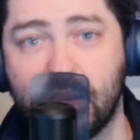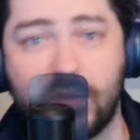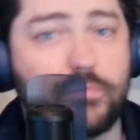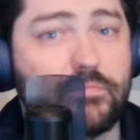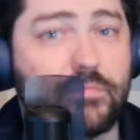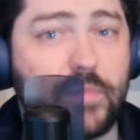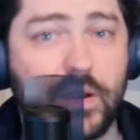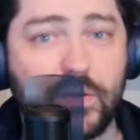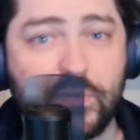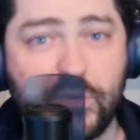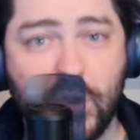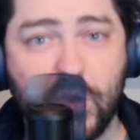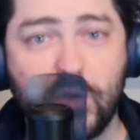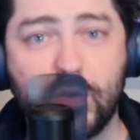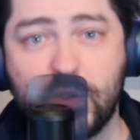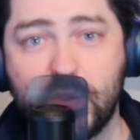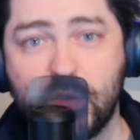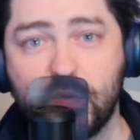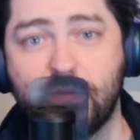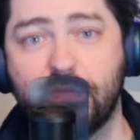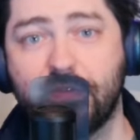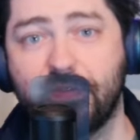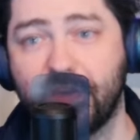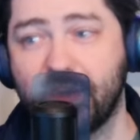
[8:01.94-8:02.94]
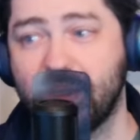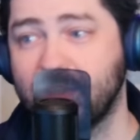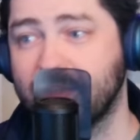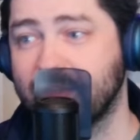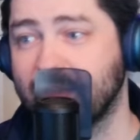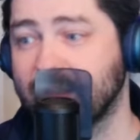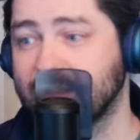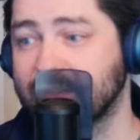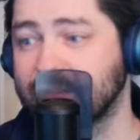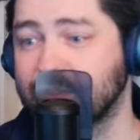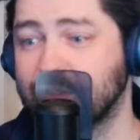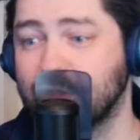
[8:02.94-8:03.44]
Now, don't you think
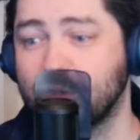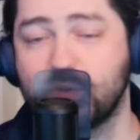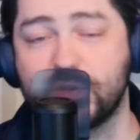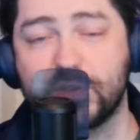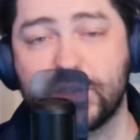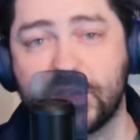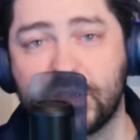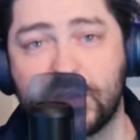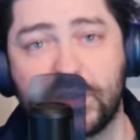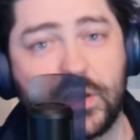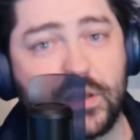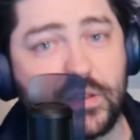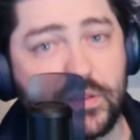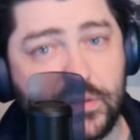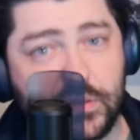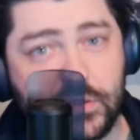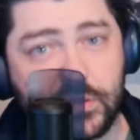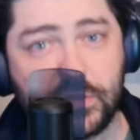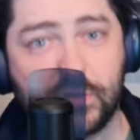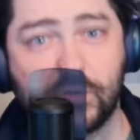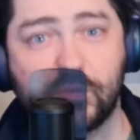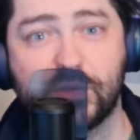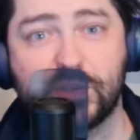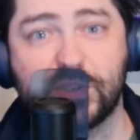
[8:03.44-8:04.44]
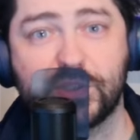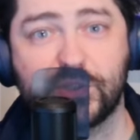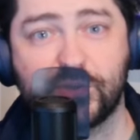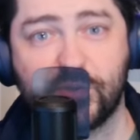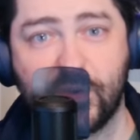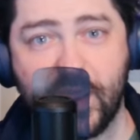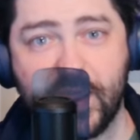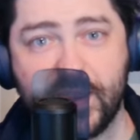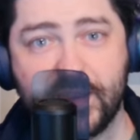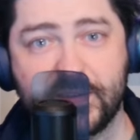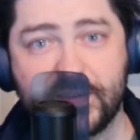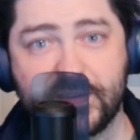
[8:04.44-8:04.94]
that's using a little
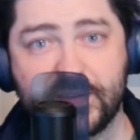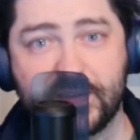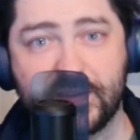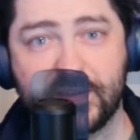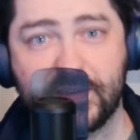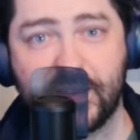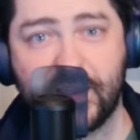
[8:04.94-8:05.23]
restraint?